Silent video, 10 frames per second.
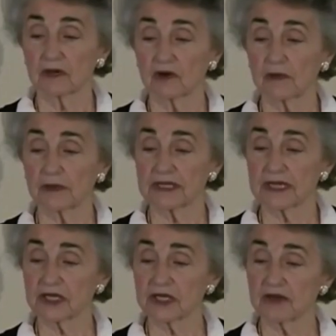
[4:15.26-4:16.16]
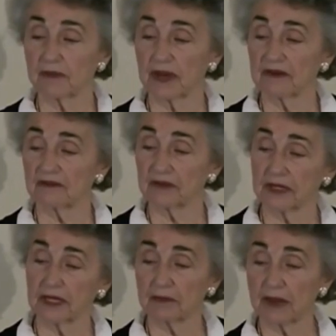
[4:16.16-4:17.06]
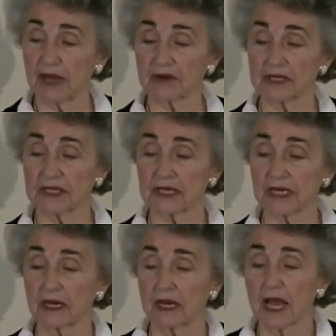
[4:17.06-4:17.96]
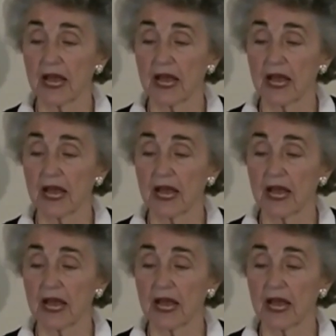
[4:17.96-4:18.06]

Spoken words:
Normalization of pedophilia, pederasty,